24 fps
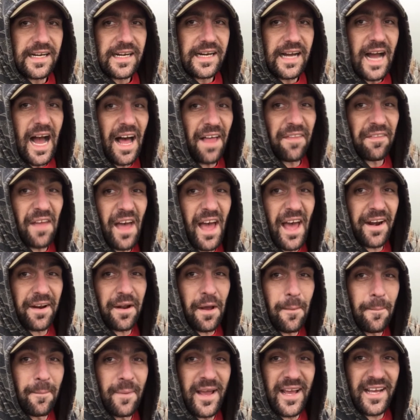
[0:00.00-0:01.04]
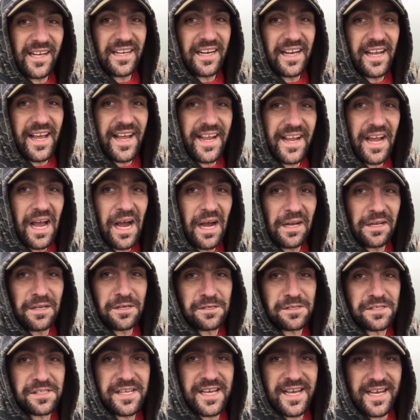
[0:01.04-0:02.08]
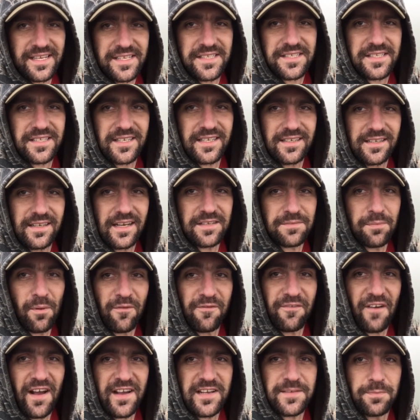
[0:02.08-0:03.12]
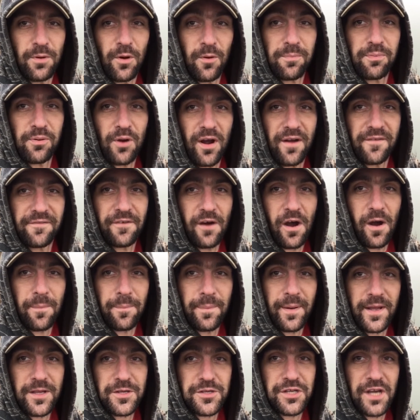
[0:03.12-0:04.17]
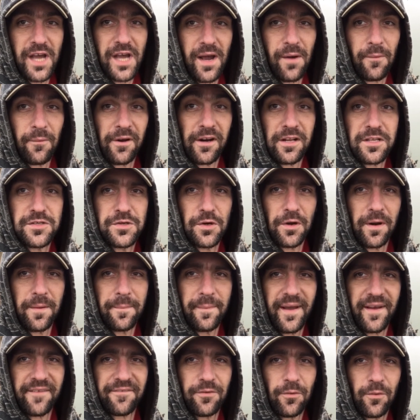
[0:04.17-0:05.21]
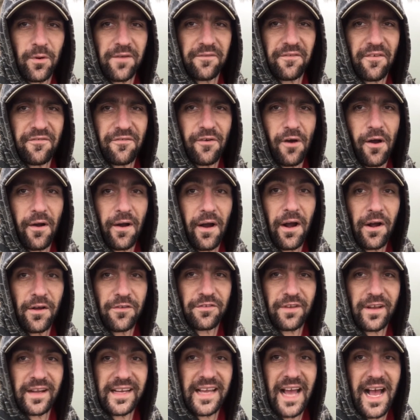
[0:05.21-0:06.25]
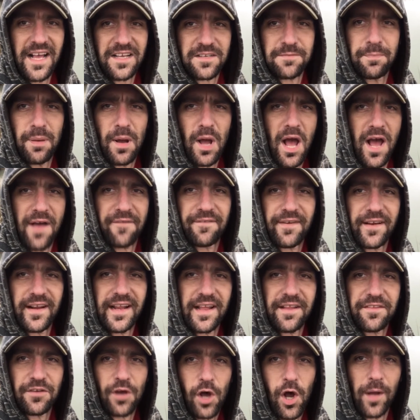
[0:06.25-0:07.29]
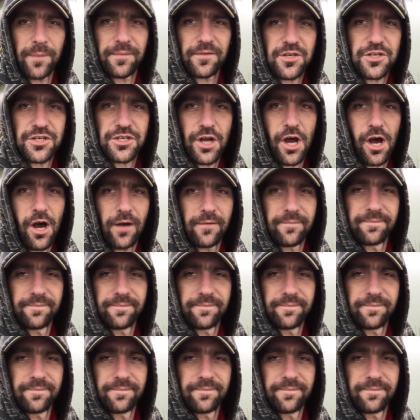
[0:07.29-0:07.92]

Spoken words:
And then, admittedly, I used this as my Facebook profile picture when I took the mic for one of the photos, and Gaz perfectly timed the shot.